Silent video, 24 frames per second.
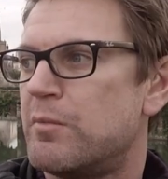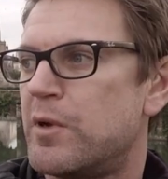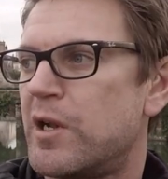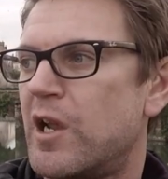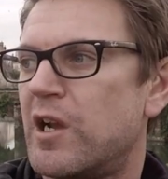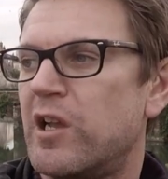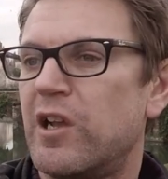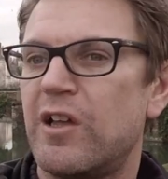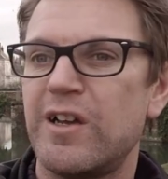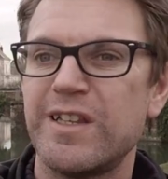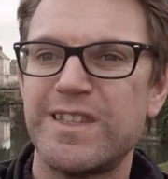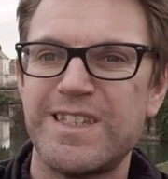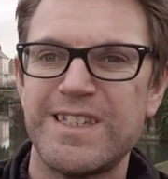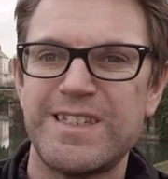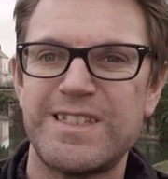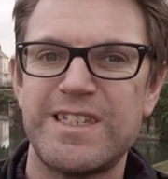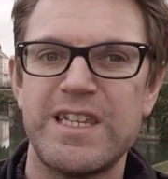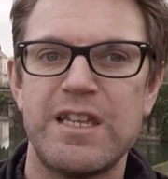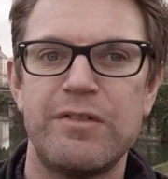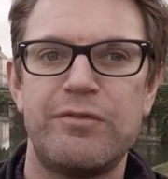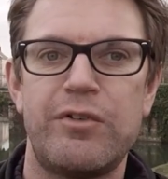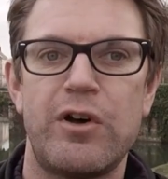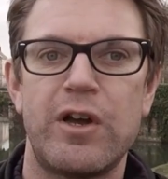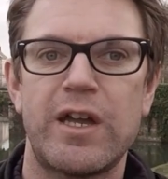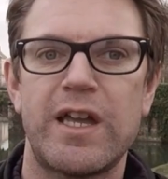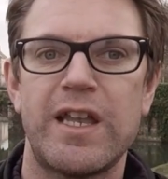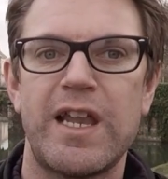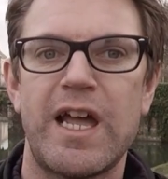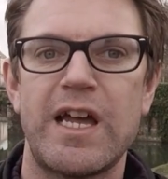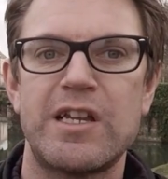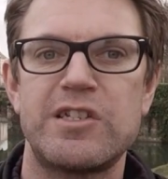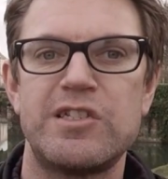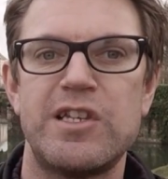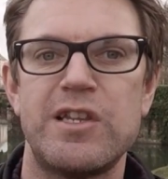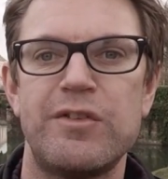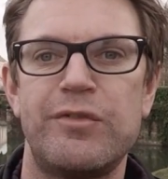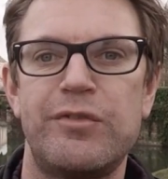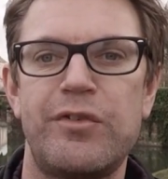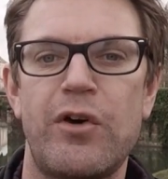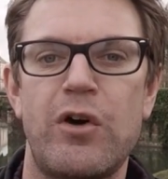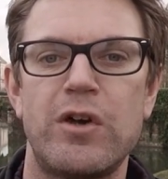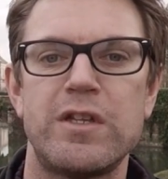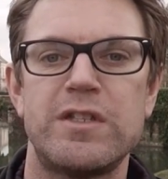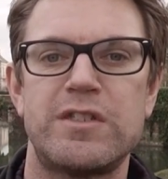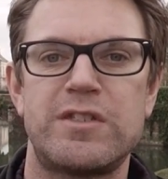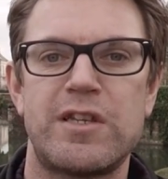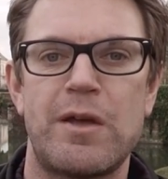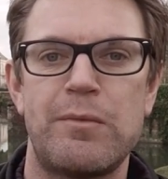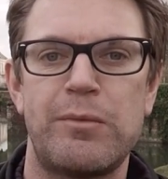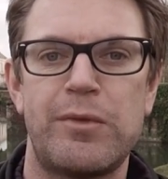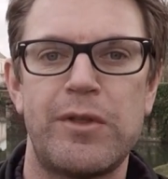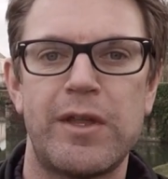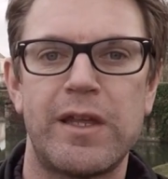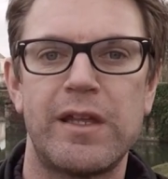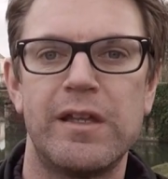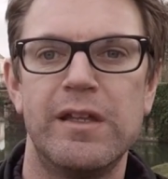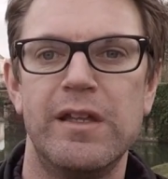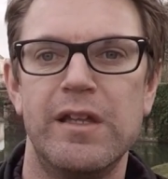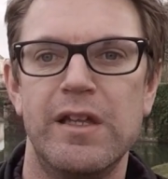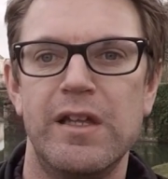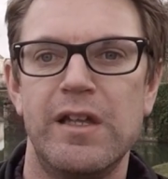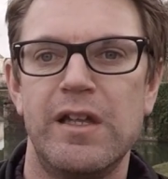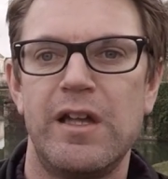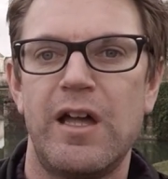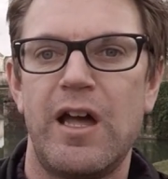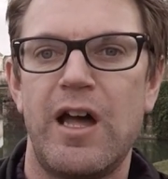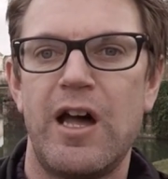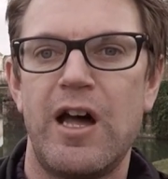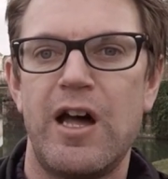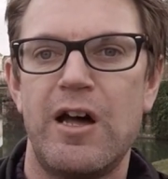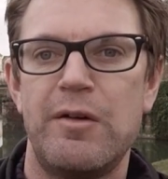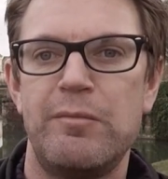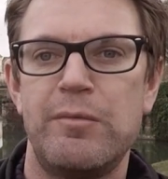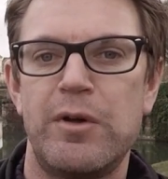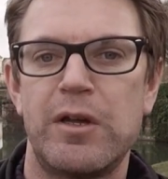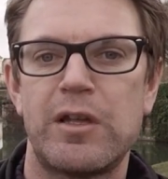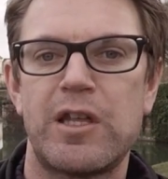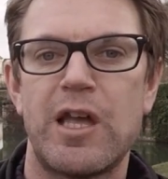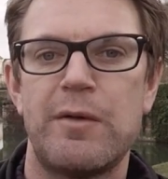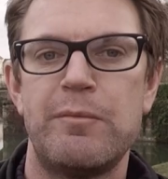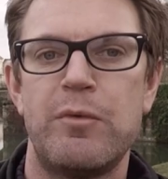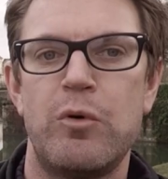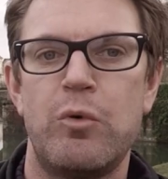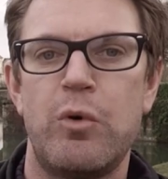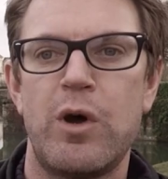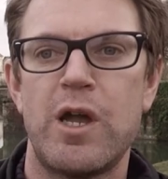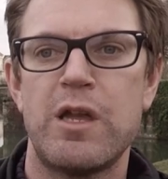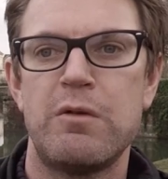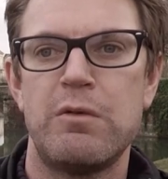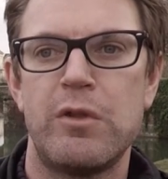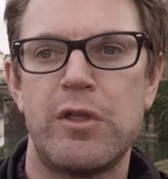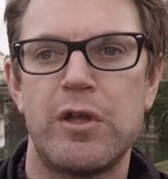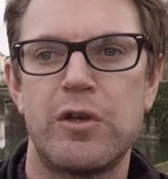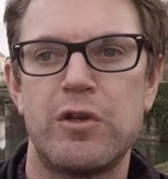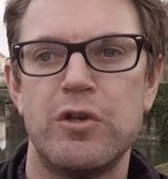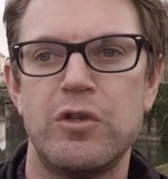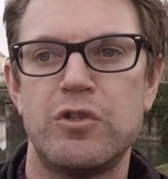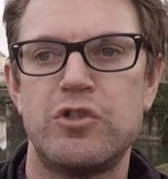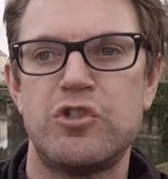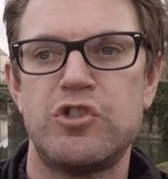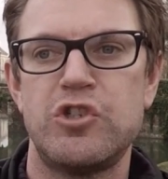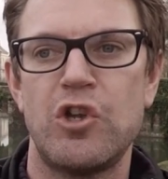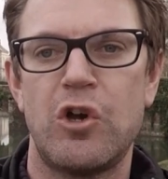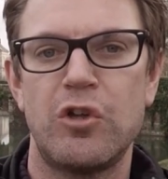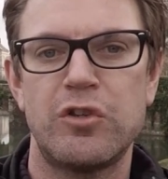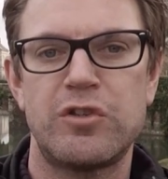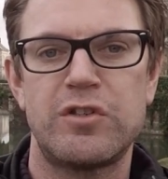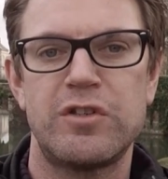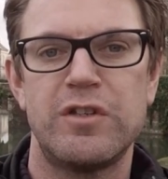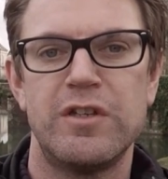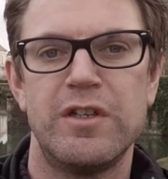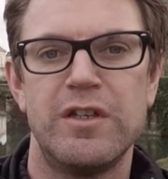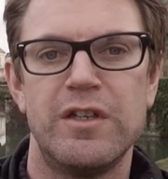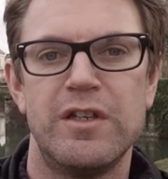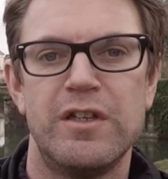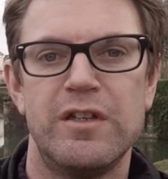but I'd like to see if I could actually find something and come away with a good shot